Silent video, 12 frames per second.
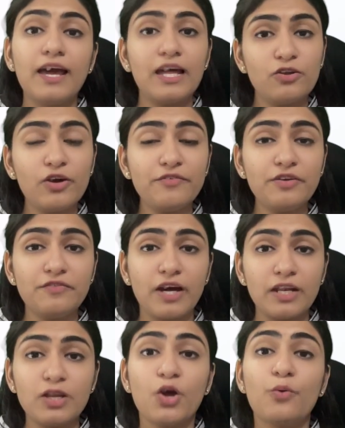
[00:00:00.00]
Hello
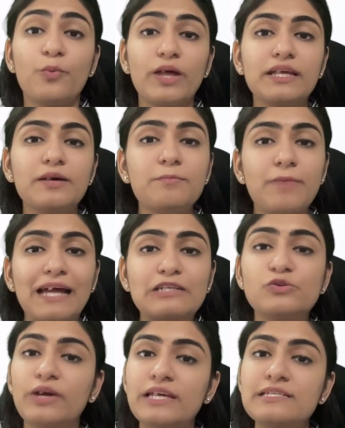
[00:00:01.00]
everyone, welcome
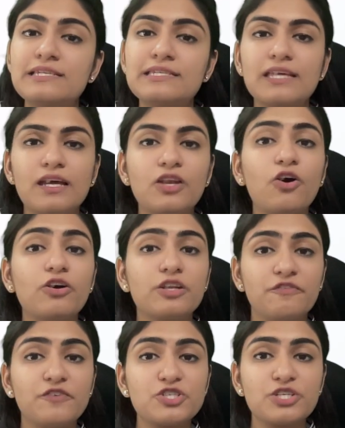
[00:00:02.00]
back to ACCA Law
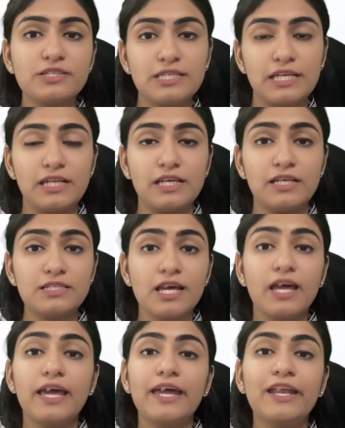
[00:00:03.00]
Revision Series.